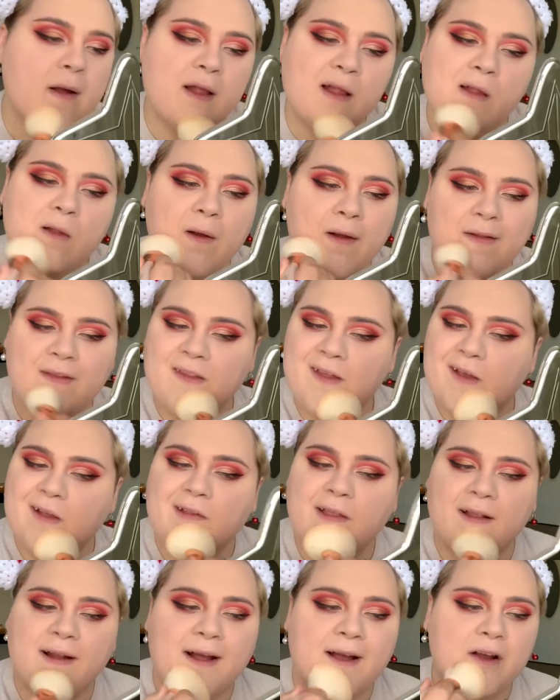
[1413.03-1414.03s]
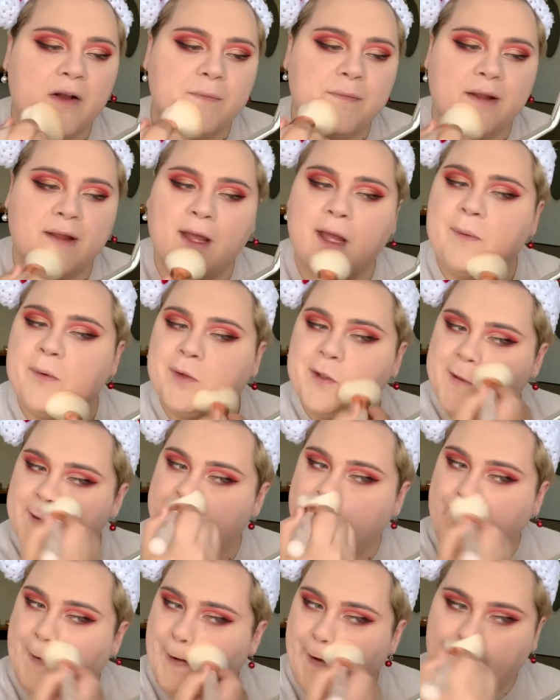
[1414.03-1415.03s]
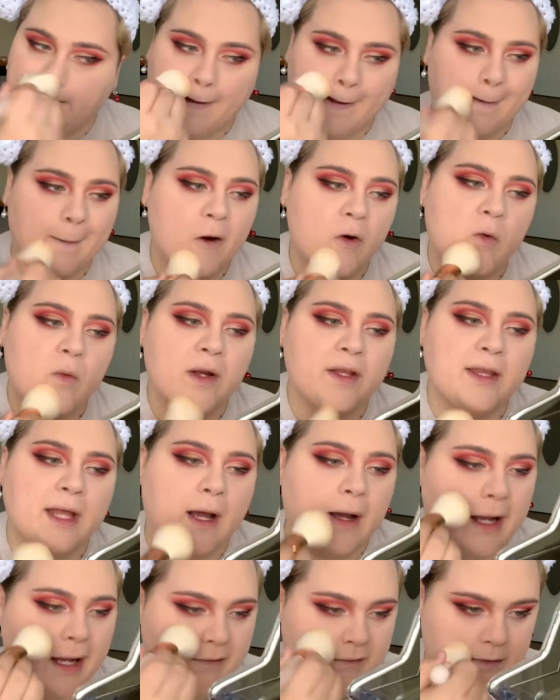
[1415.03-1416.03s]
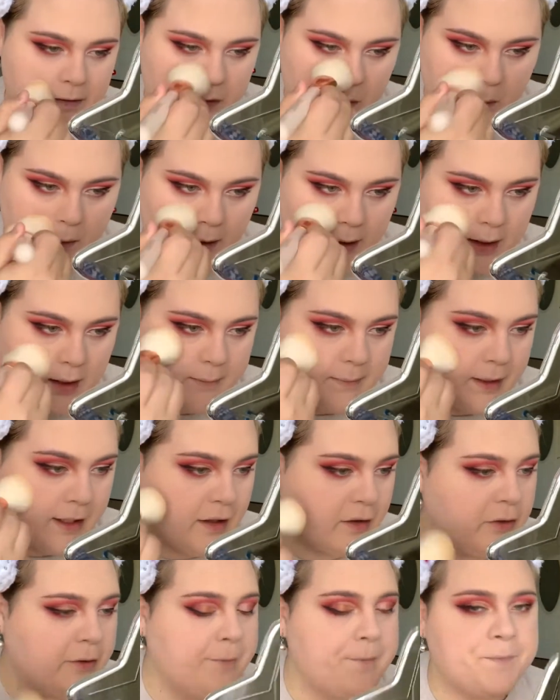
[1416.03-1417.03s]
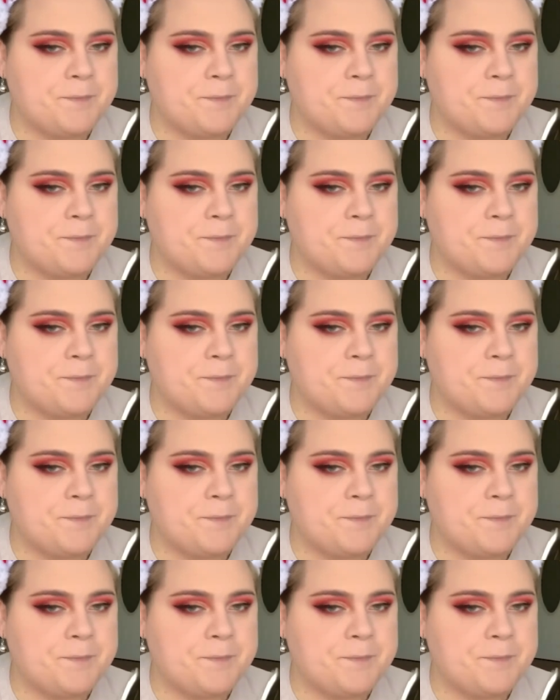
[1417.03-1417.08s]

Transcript: So I think that I would be able to do it now without having to worry about